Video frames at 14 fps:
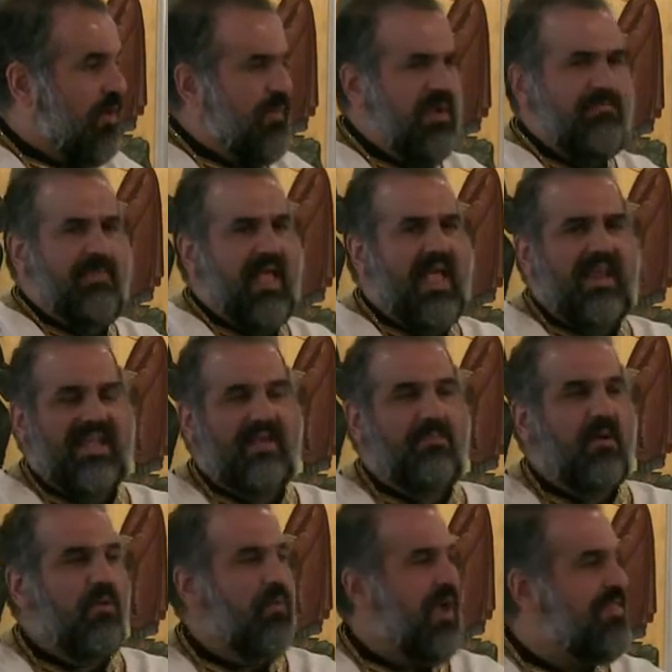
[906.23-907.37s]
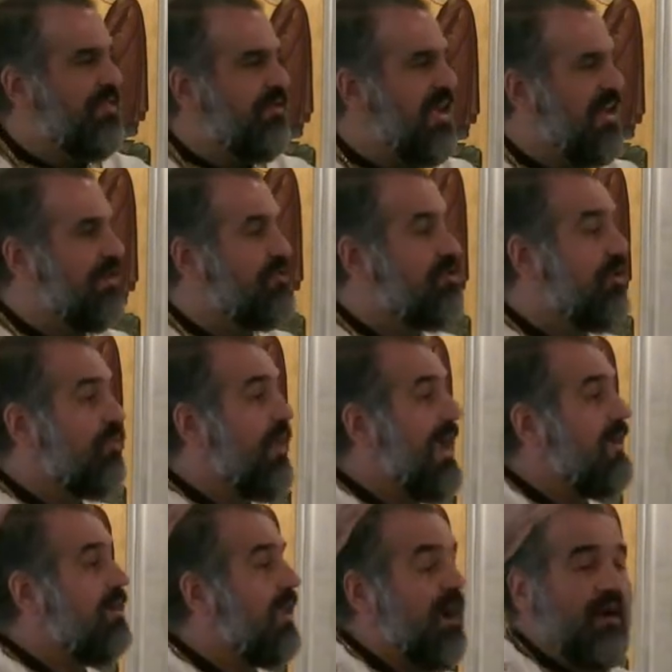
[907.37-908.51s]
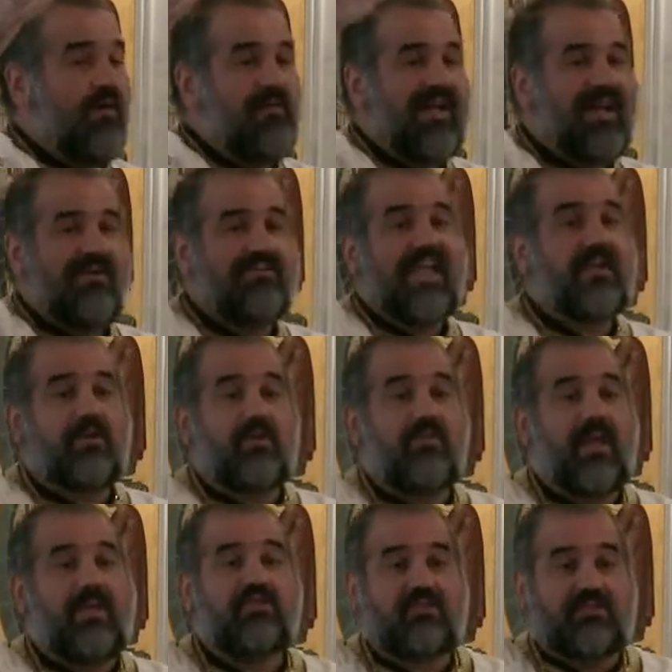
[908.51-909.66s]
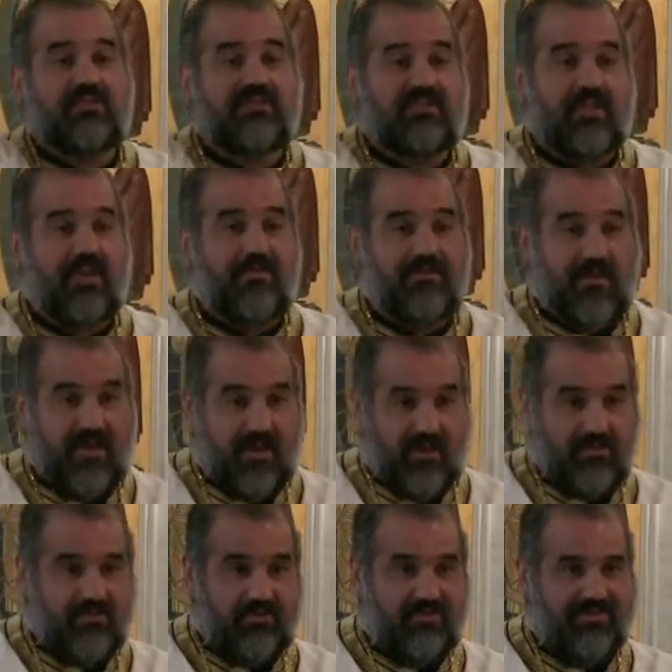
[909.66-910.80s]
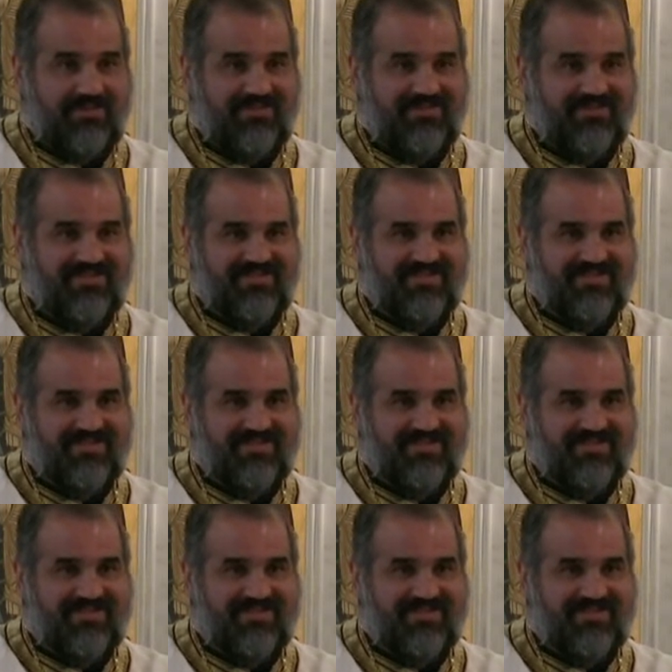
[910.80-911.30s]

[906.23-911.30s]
where we panic about whether or not our, direct, our, our decorations are finished,